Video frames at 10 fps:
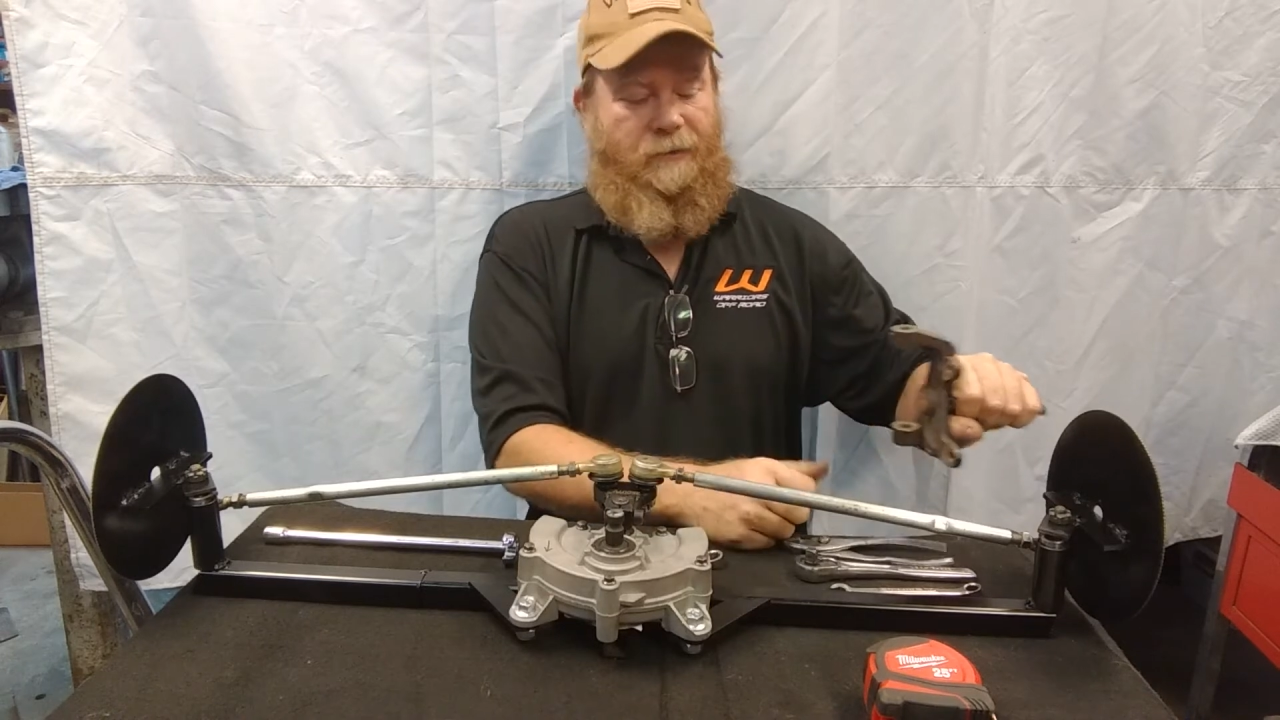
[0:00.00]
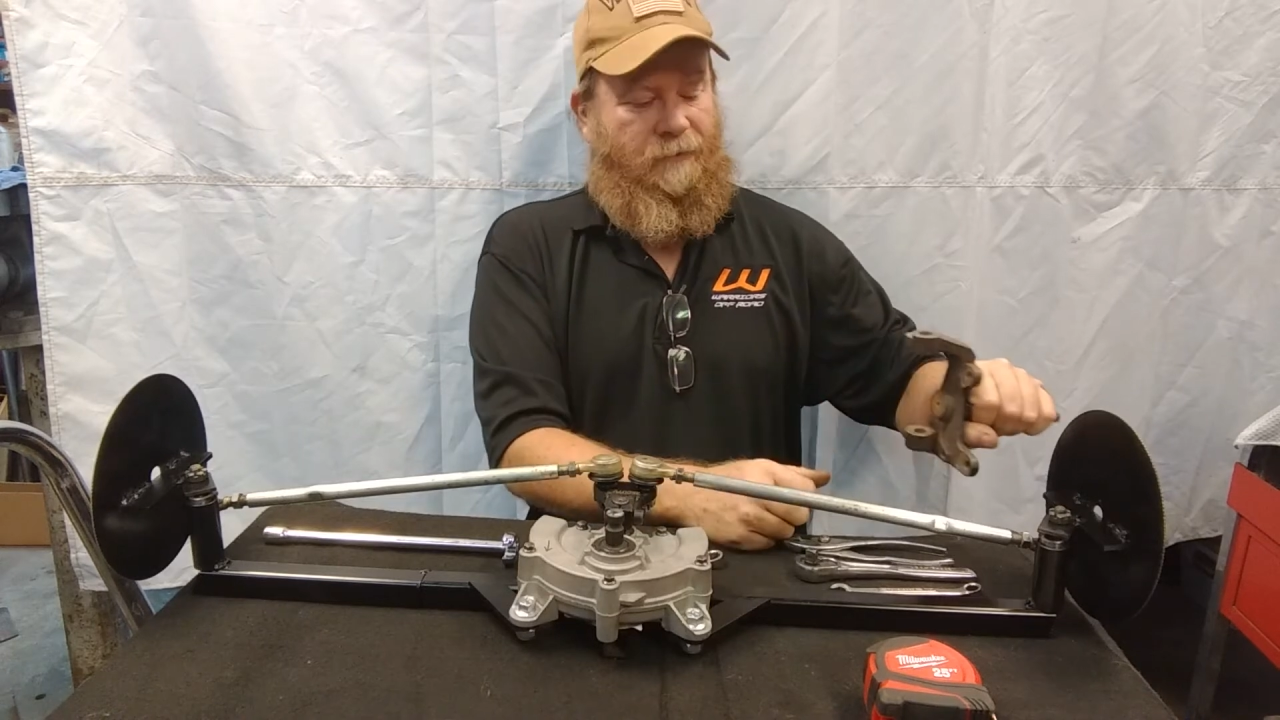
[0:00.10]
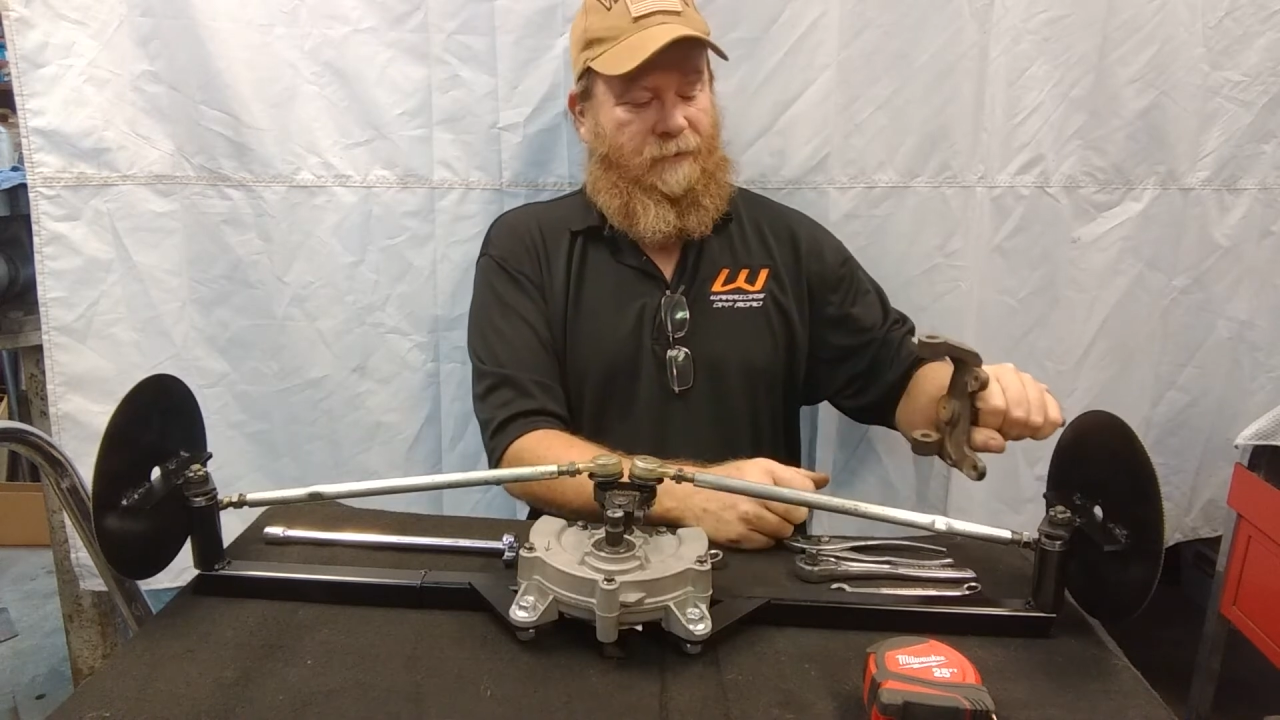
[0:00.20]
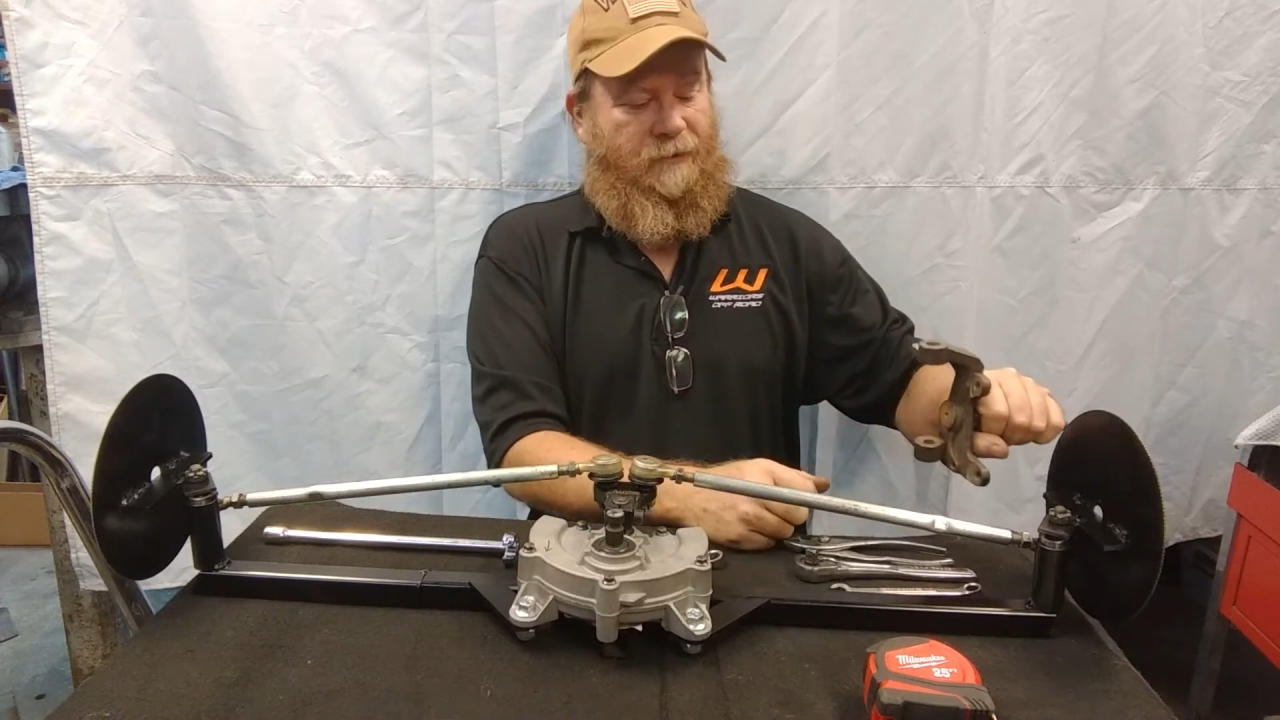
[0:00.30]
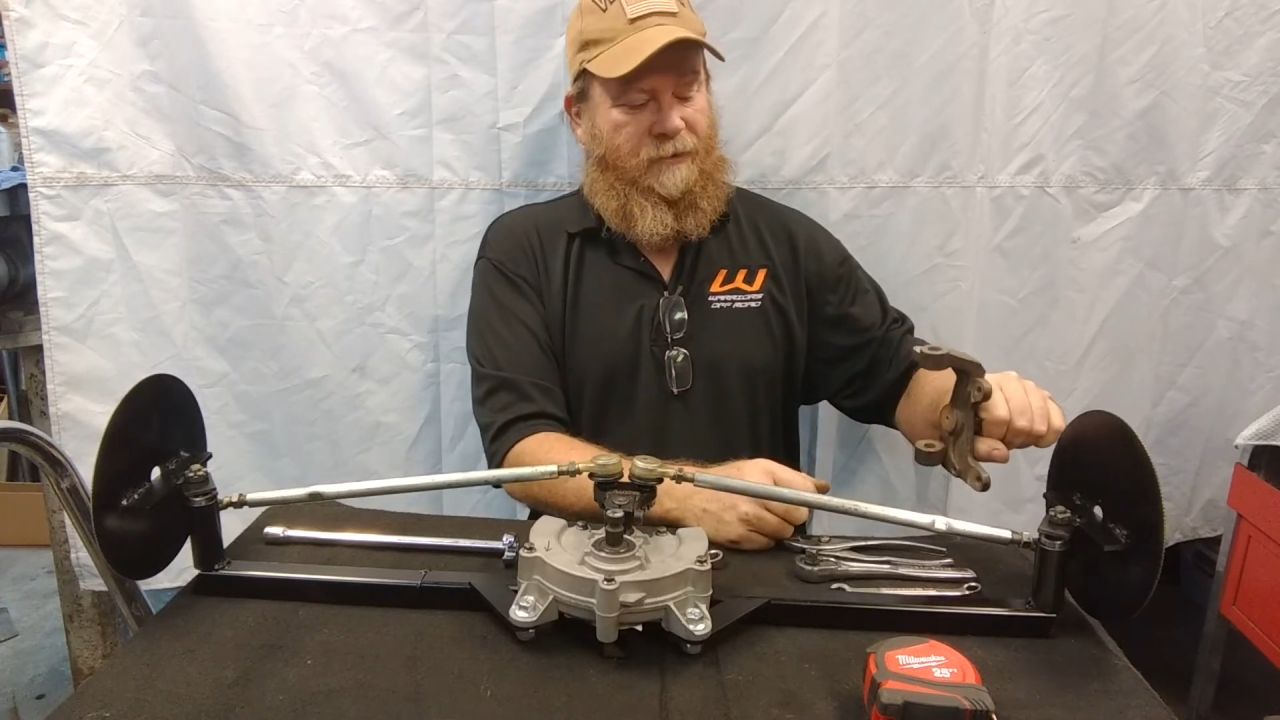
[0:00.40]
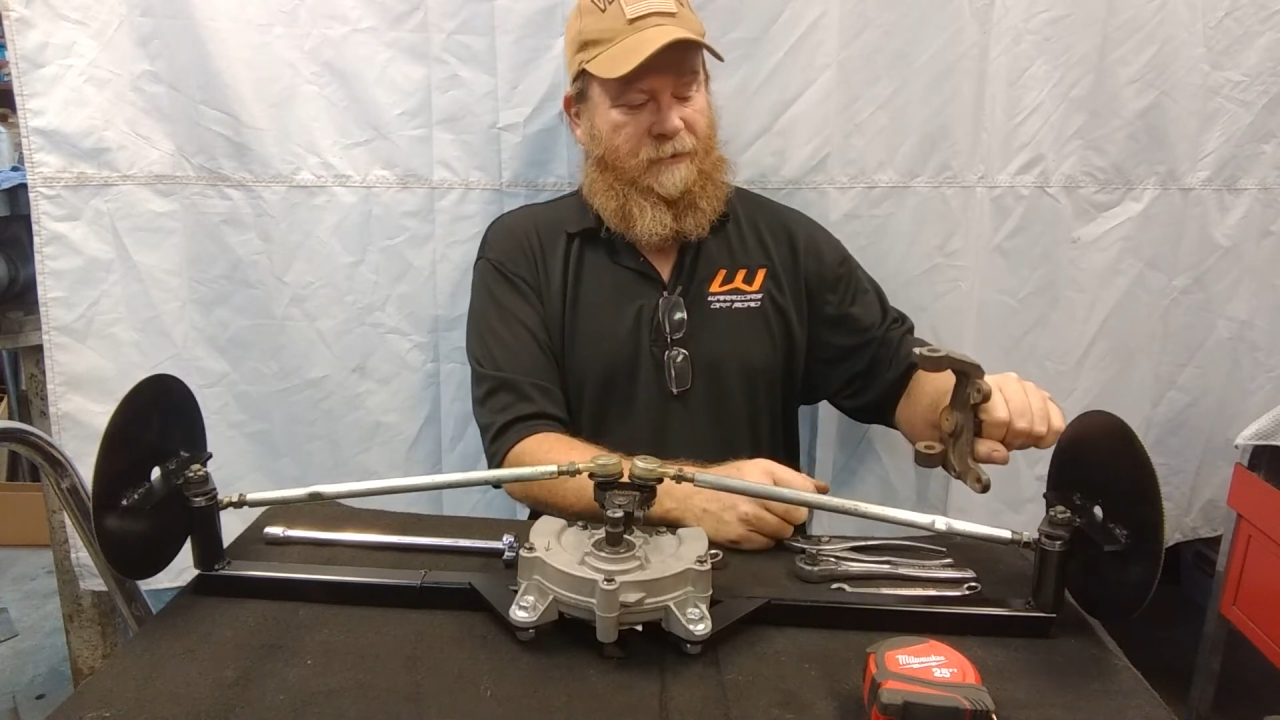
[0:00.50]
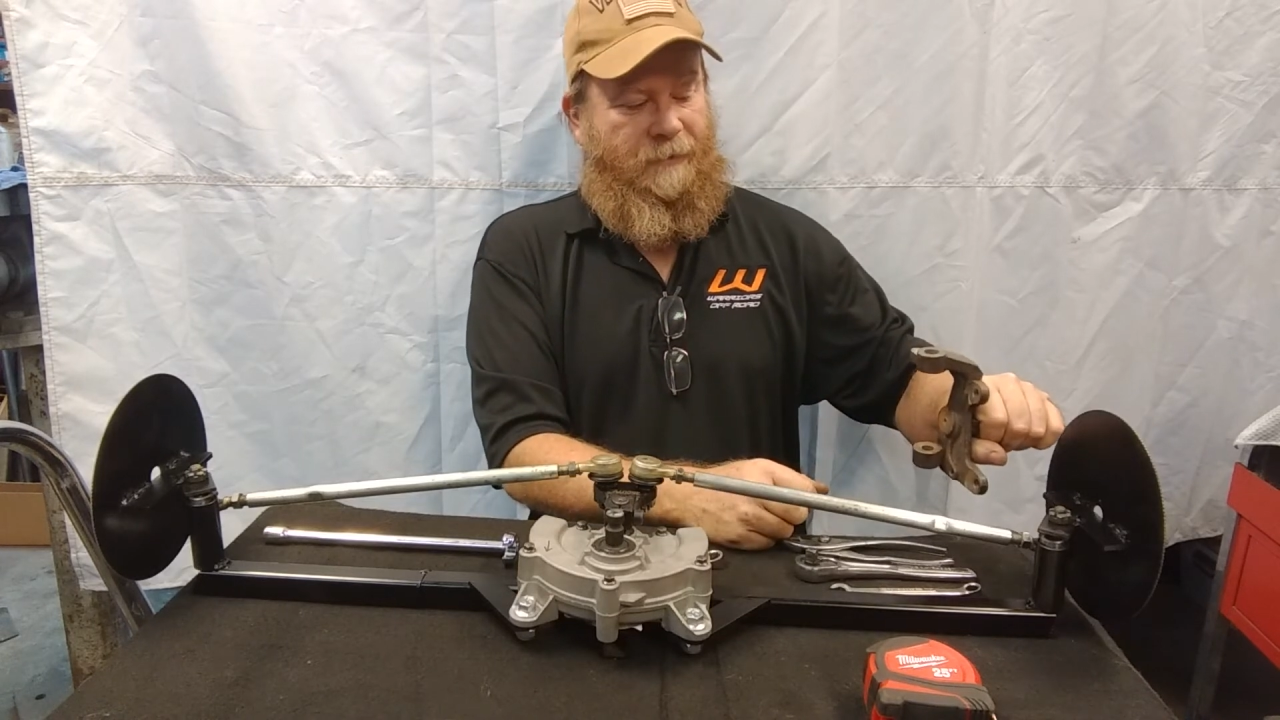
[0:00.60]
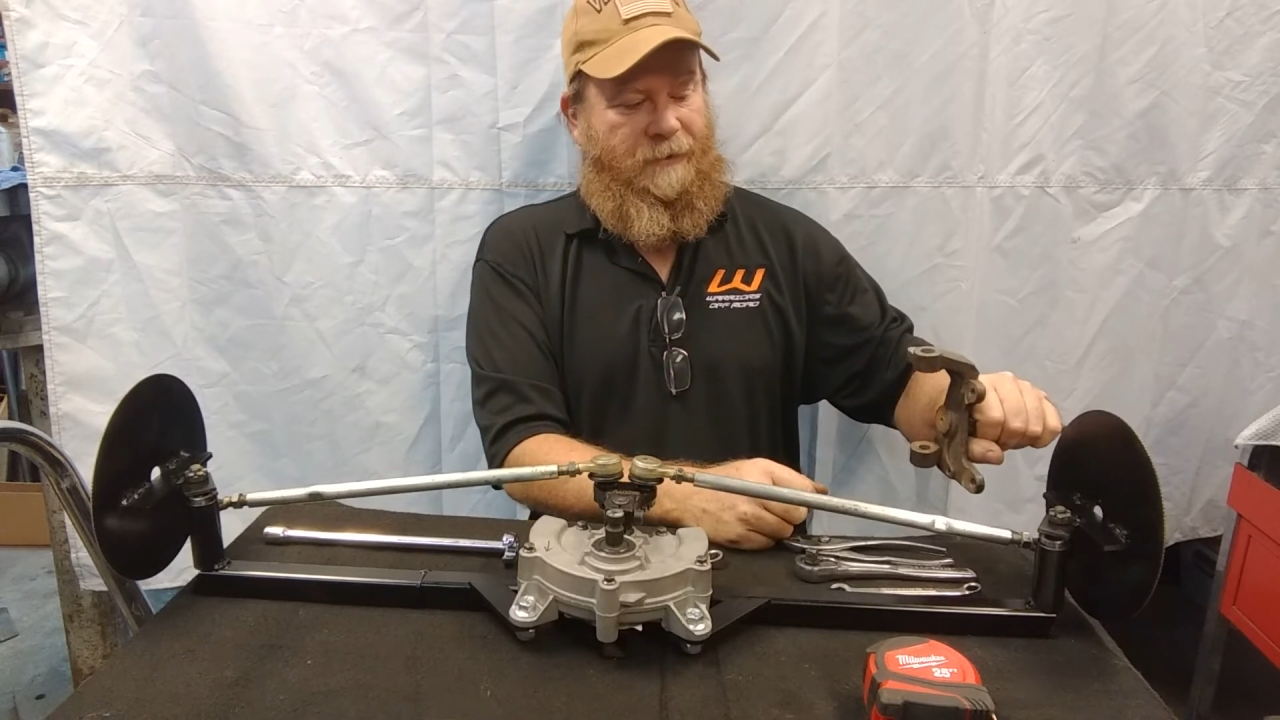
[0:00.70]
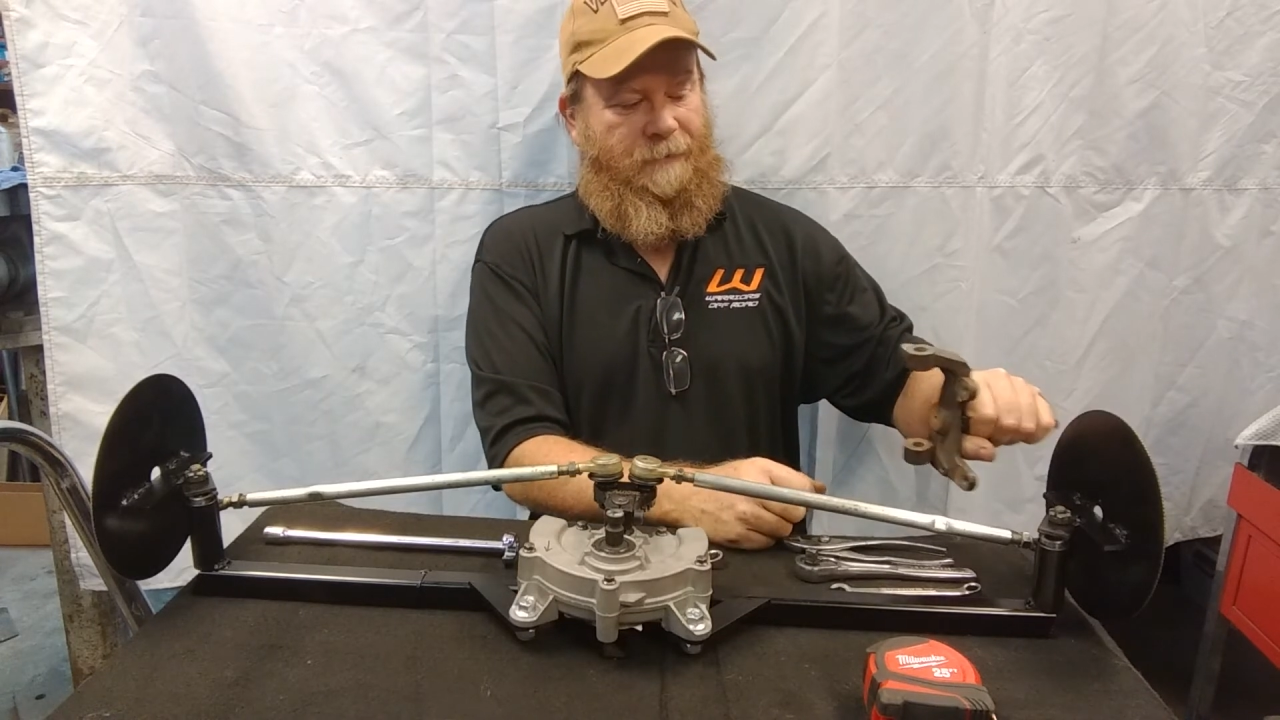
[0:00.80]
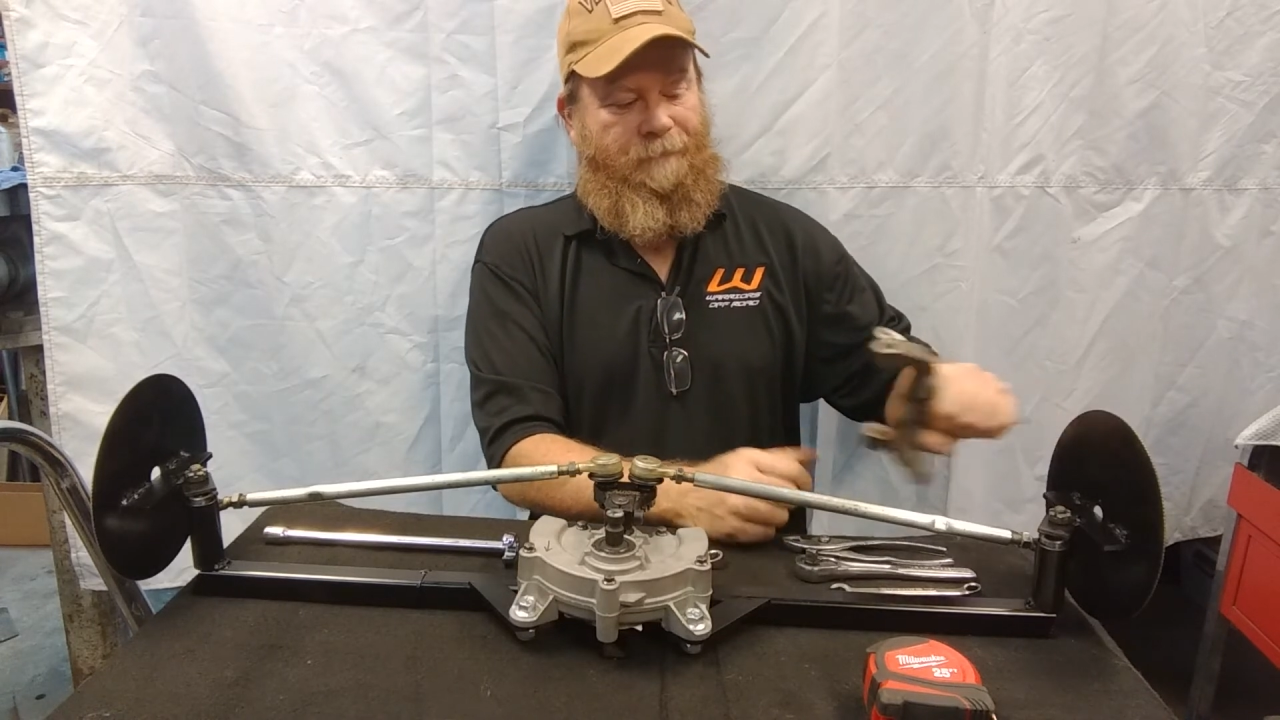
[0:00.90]
go for the
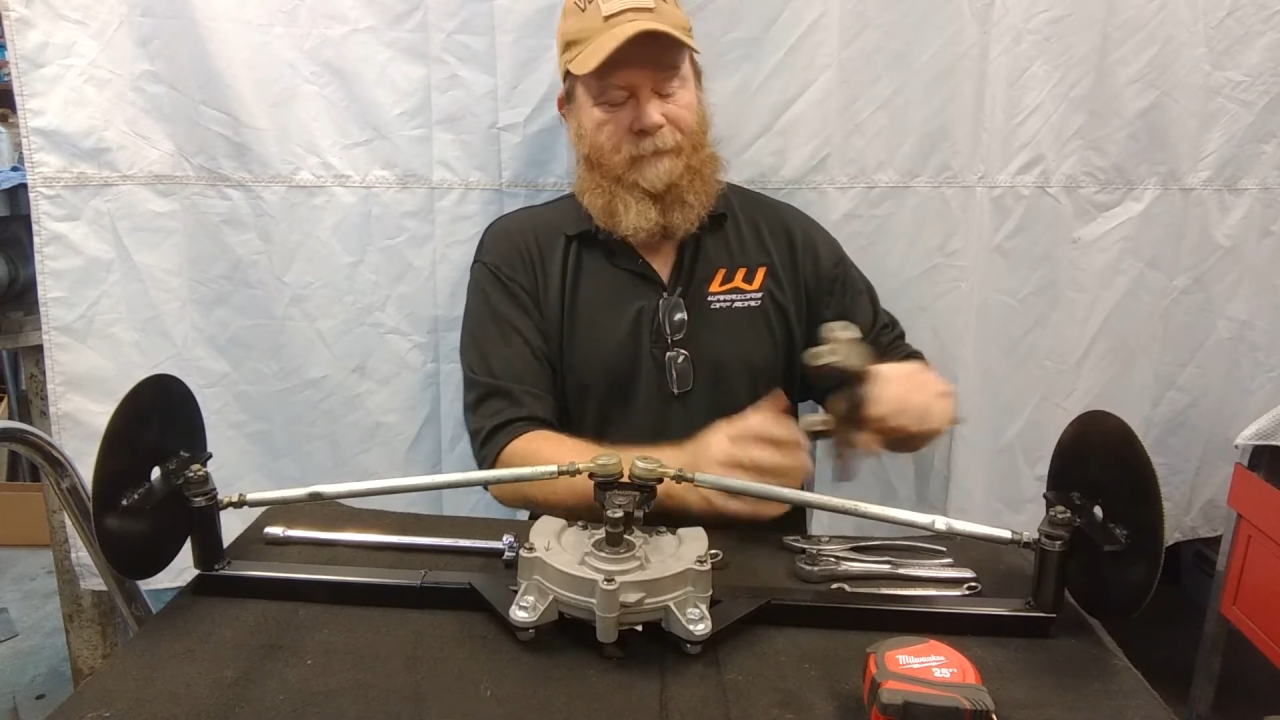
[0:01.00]
suspension.